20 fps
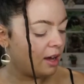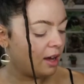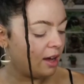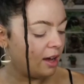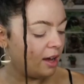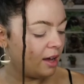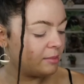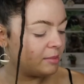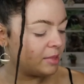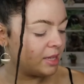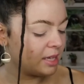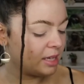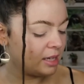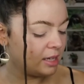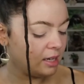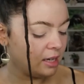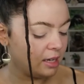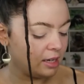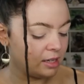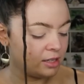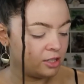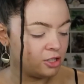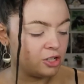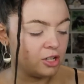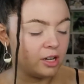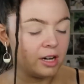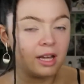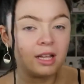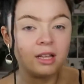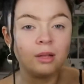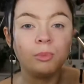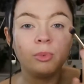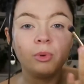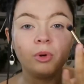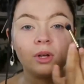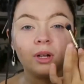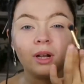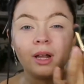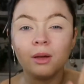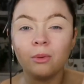I'm thinking like, should I get the
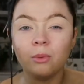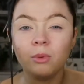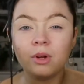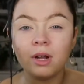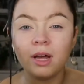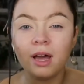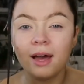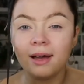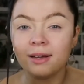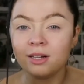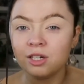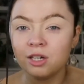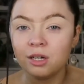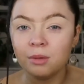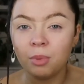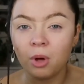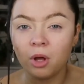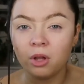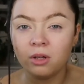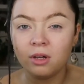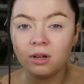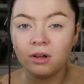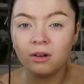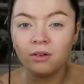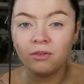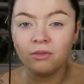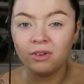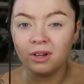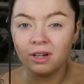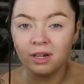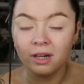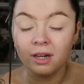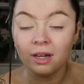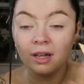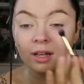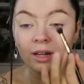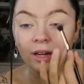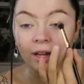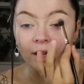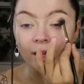book? Like, would I actually bother reading
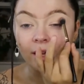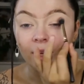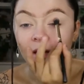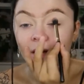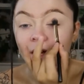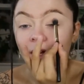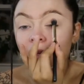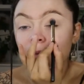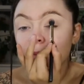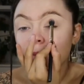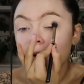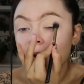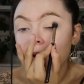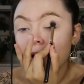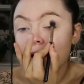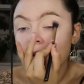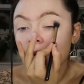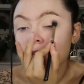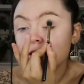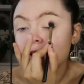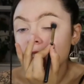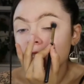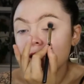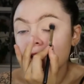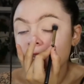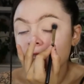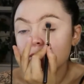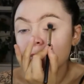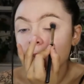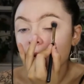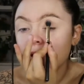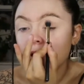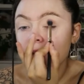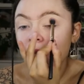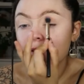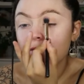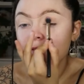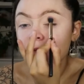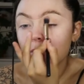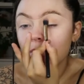it? Like, would it actually change my
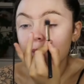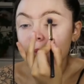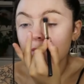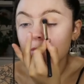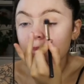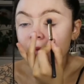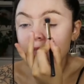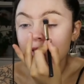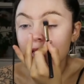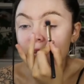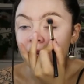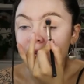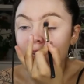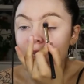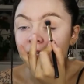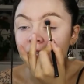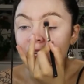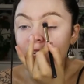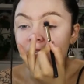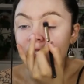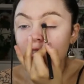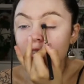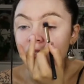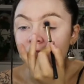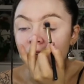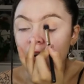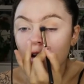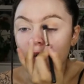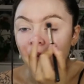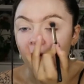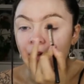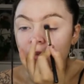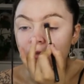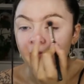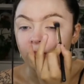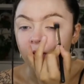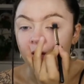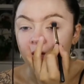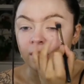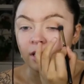life the way people say it changed their life,
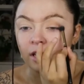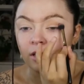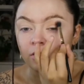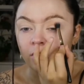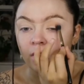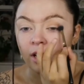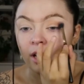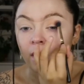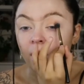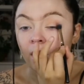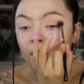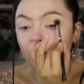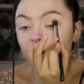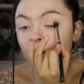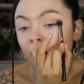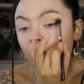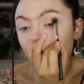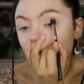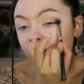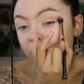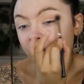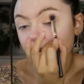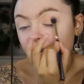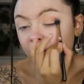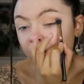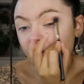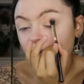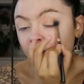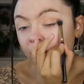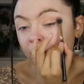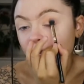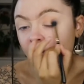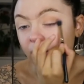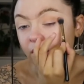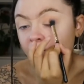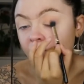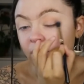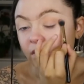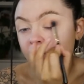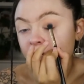etc.? I'm like, can
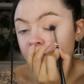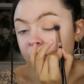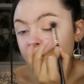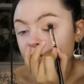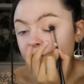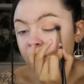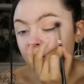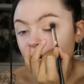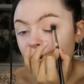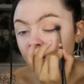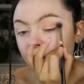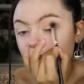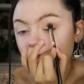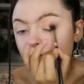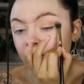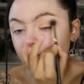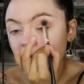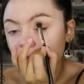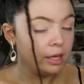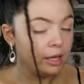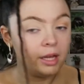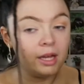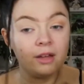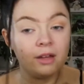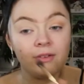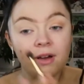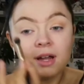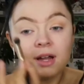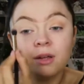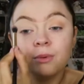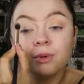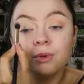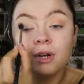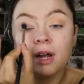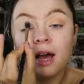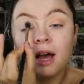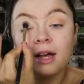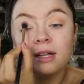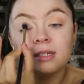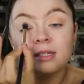it really change your life? If anyone
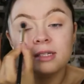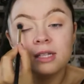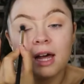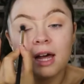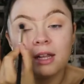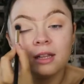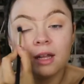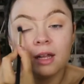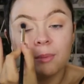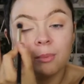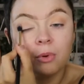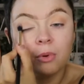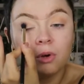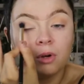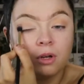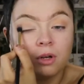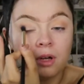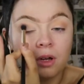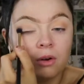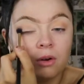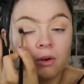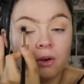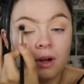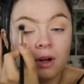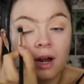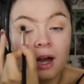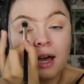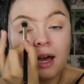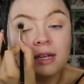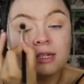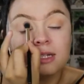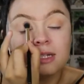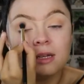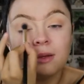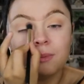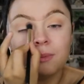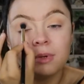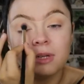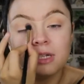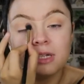has had that book or has
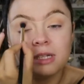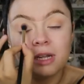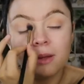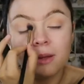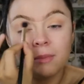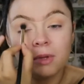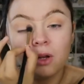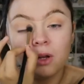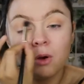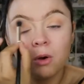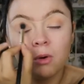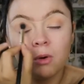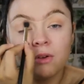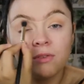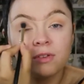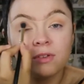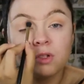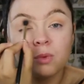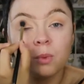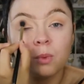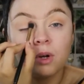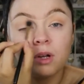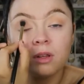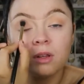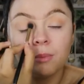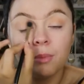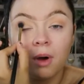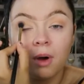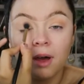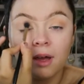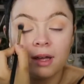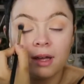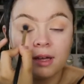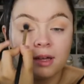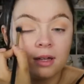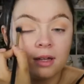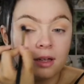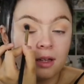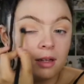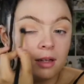it, please let me know if it's worth
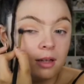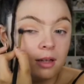buying,